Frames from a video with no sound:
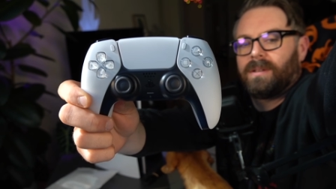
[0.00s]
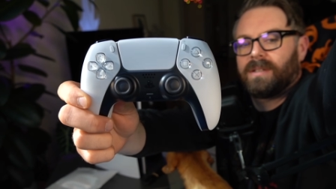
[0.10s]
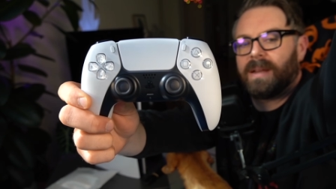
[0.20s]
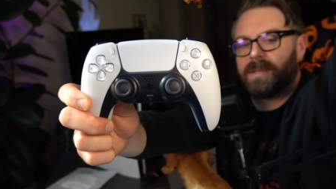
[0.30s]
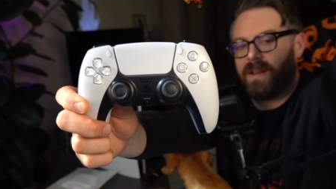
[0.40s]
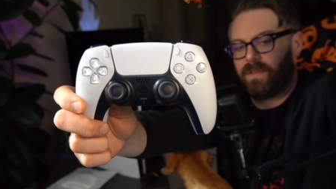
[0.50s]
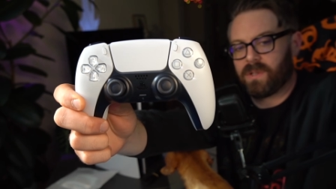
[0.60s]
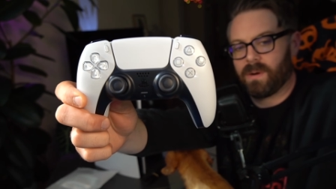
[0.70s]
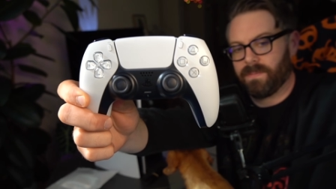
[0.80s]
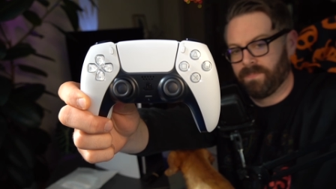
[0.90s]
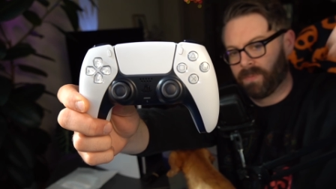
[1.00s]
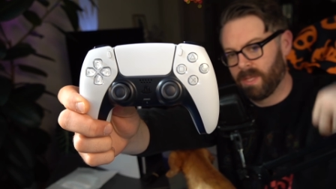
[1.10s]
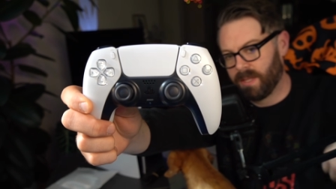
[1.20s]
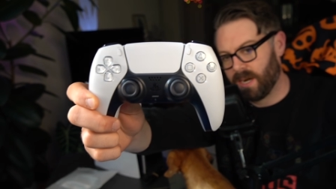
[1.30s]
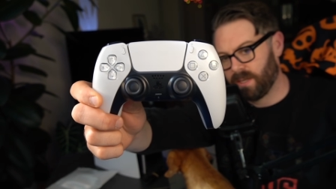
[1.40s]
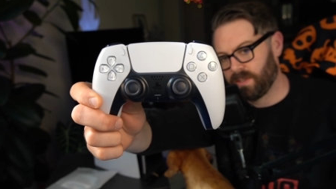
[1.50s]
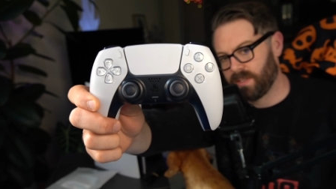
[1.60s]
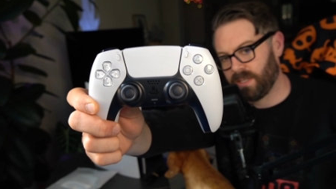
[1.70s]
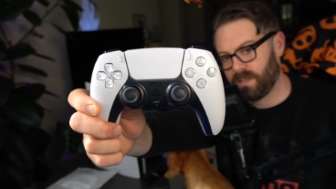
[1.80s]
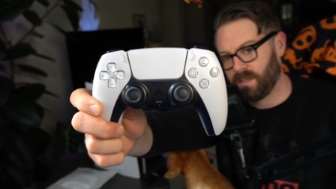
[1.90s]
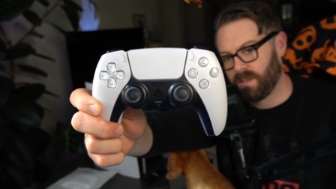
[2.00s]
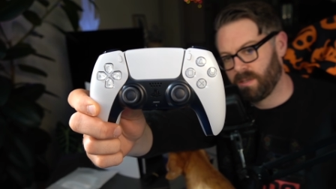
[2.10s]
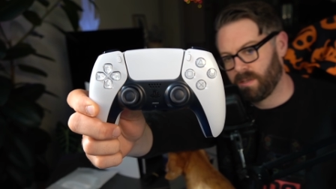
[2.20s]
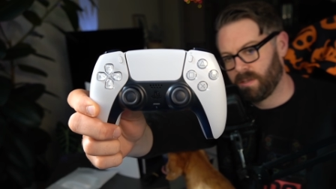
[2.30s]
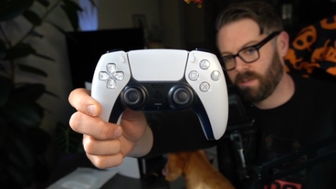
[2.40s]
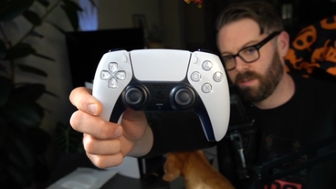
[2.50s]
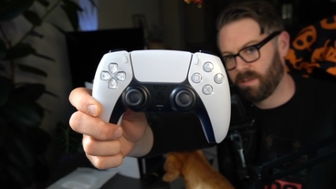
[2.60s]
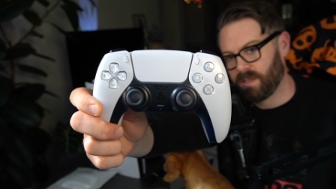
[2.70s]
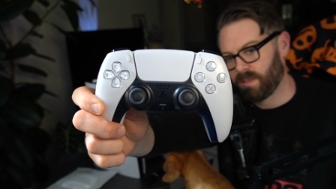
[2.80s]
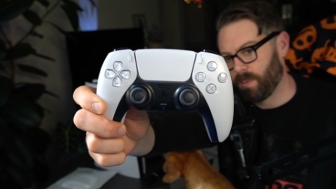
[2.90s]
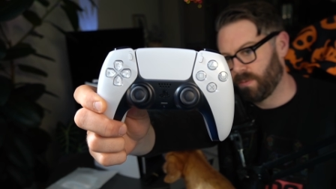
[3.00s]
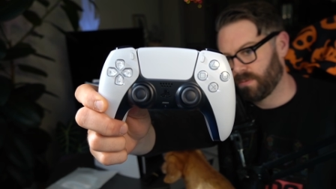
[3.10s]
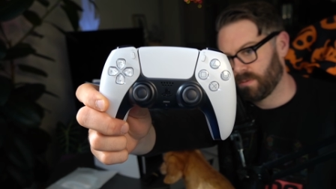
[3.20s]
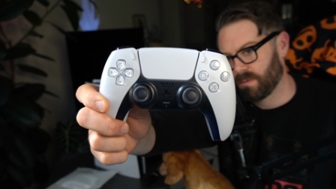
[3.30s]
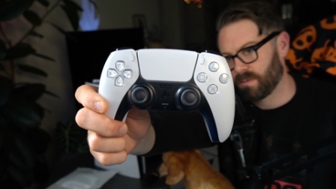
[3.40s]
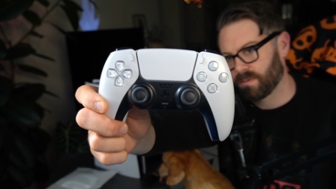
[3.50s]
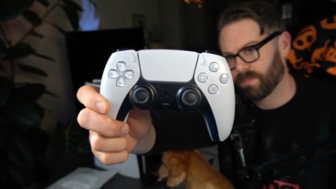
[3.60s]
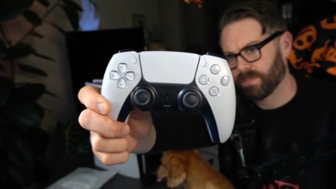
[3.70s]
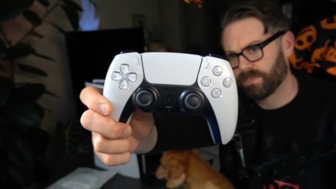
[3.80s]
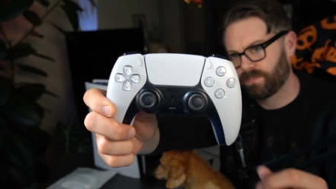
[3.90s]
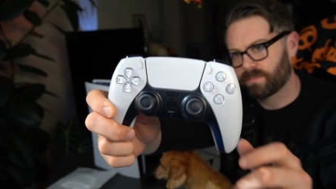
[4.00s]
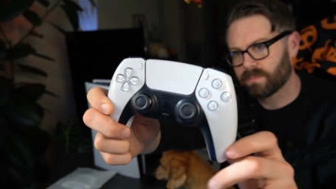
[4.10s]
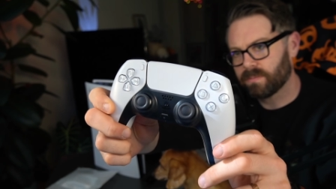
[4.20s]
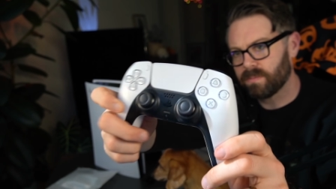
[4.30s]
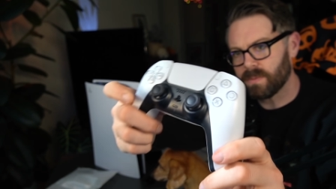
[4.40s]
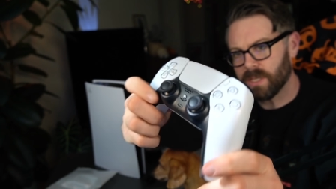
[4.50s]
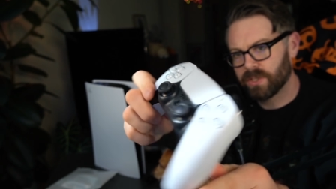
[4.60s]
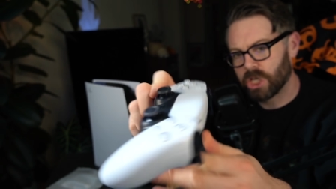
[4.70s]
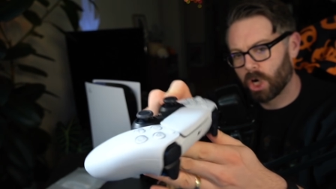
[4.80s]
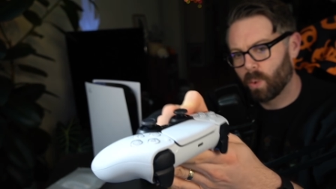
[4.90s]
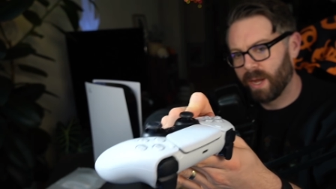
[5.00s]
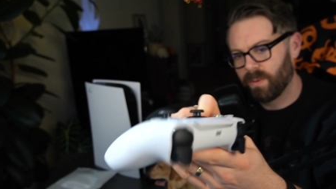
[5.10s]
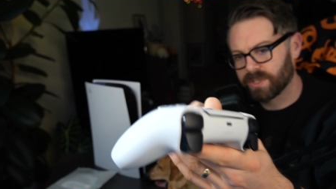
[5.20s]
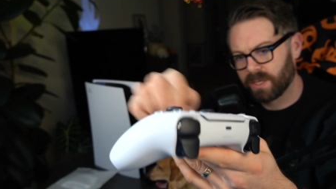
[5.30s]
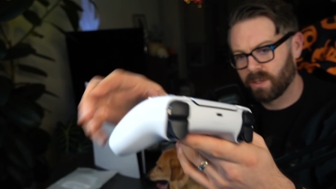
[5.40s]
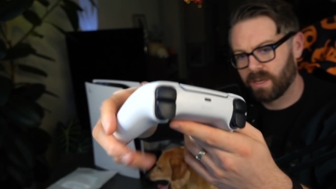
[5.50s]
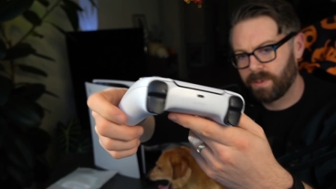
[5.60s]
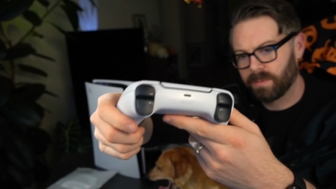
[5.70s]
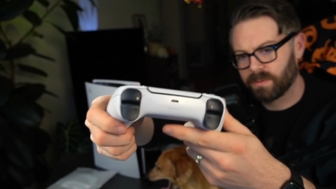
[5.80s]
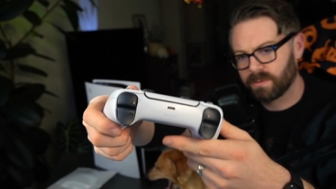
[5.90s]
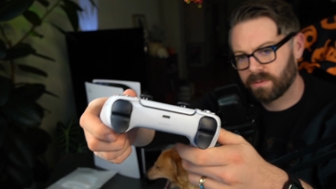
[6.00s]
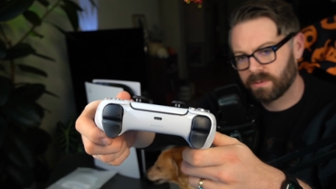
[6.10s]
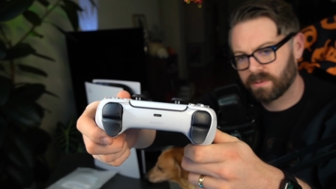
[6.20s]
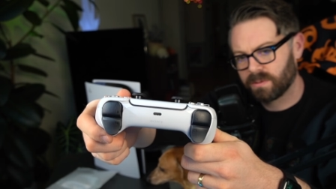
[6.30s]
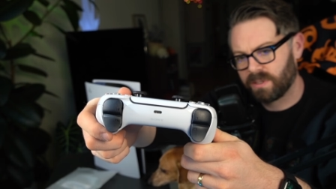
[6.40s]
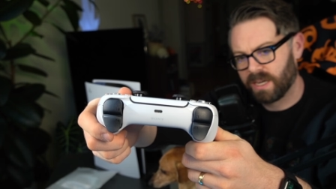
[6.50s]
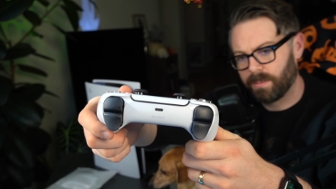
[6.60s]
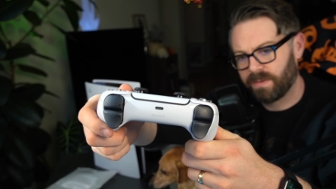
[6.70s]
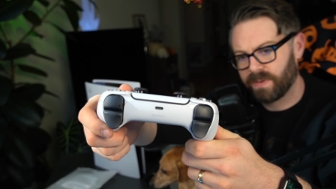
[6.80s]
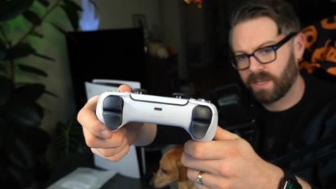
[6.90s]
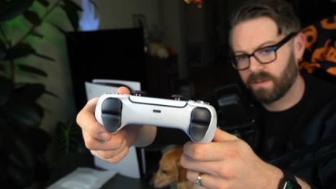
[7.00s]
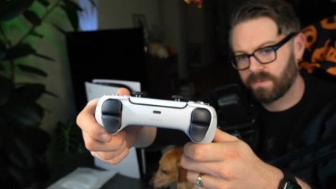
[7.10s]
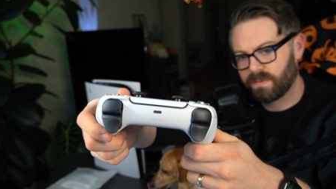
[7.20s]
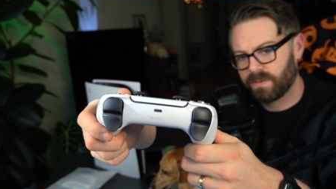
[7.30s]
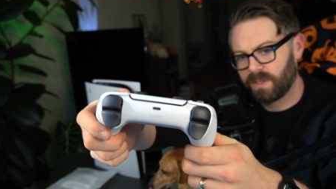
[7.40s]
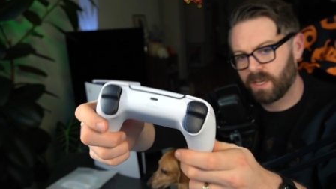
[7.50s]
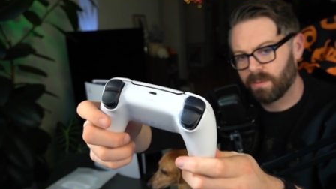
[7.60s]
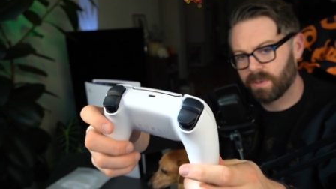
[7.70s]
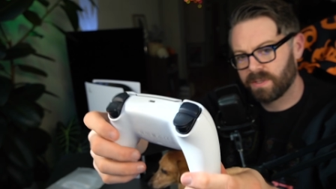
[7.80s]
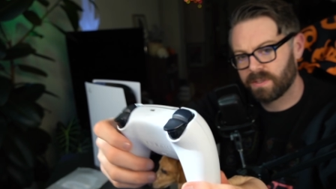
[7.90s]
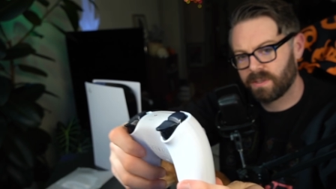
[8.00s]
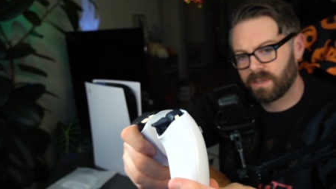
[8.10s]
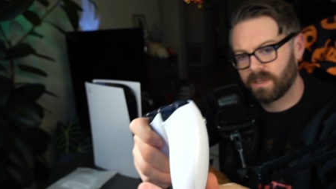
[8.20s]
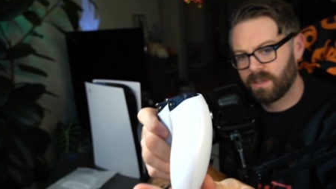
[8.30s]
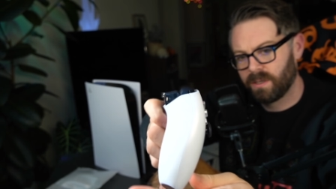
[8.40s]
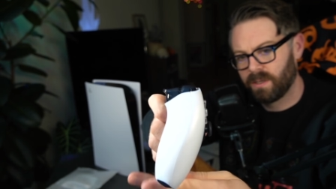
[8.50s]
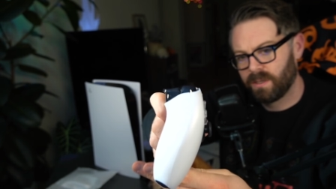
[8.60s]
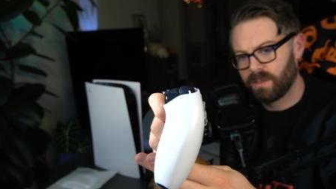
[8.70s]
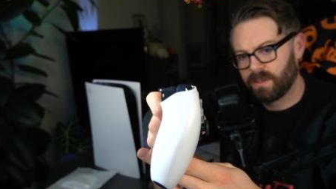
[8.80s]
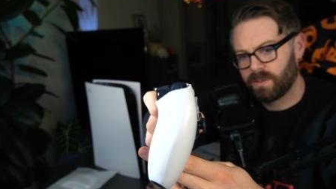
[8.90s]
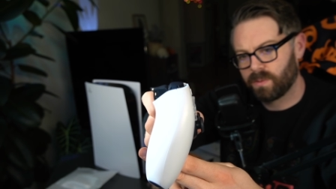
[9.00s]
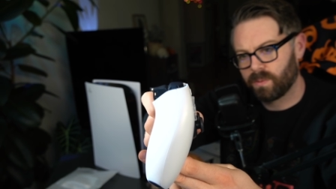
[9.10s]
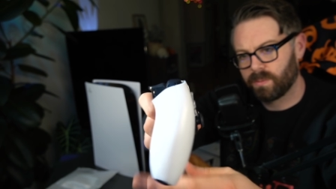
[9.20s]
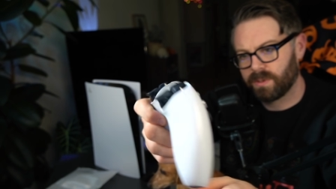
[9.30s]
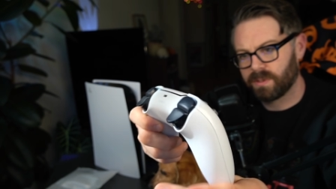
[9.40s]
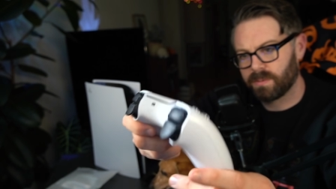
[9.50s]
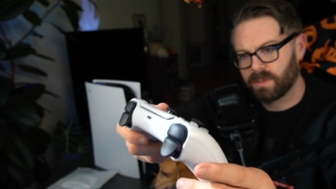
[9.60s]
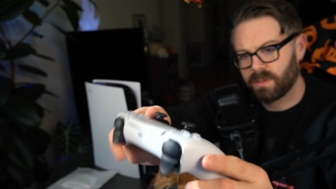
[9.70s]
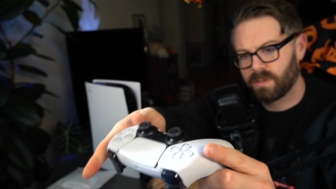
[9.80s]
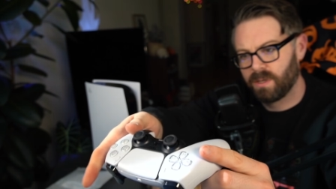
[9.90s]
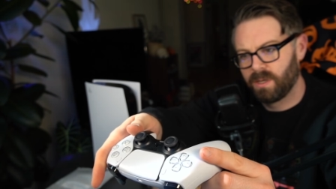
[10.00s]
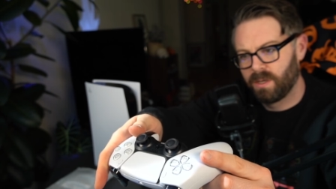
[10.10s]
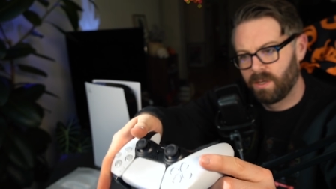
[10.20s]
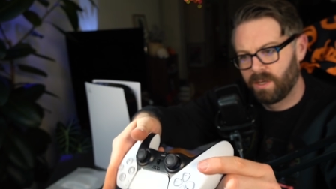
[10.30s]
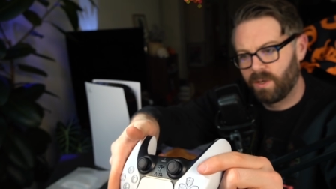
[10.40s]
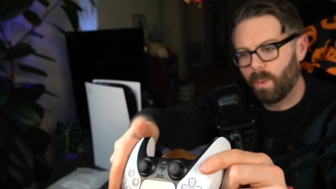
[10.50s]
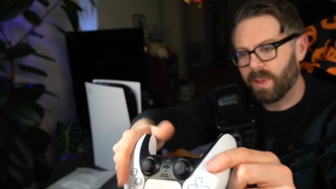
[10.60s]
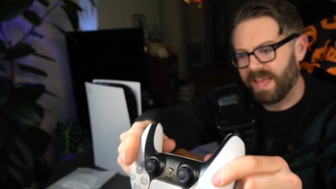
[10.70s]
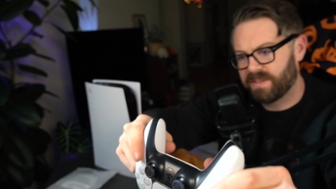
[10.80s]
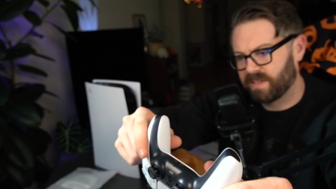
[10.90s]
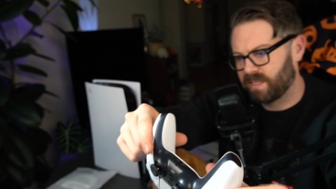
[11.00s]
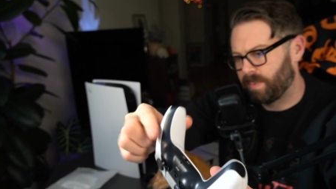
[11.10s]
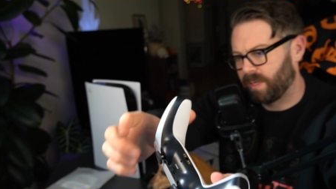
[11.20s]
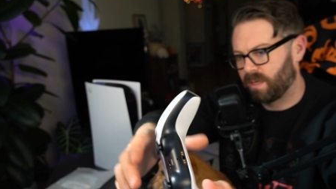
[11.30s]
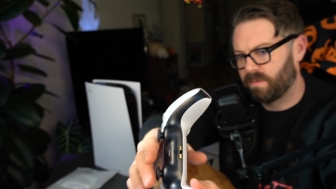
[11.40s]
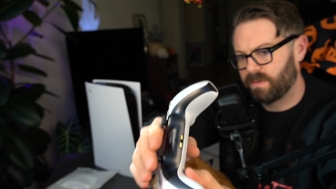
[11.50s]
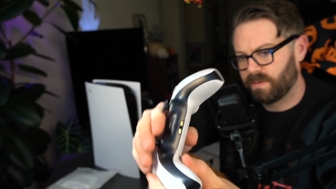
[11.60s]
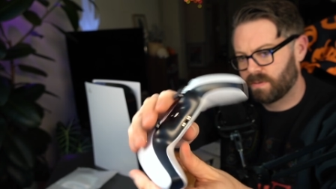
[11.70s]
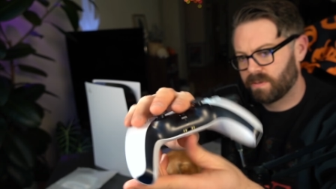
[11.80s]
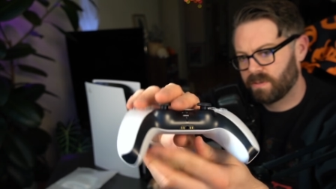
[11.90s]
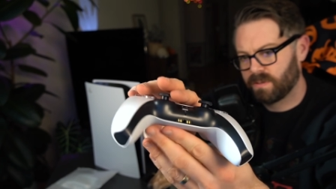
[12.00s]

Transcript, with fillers: Stop sniffing so hard. There it is. You see it? It's beautiful stark white, which I know a lot of people not a big fan of. You got your buttons there, shoulder buttons up there. No plastics to peel off this.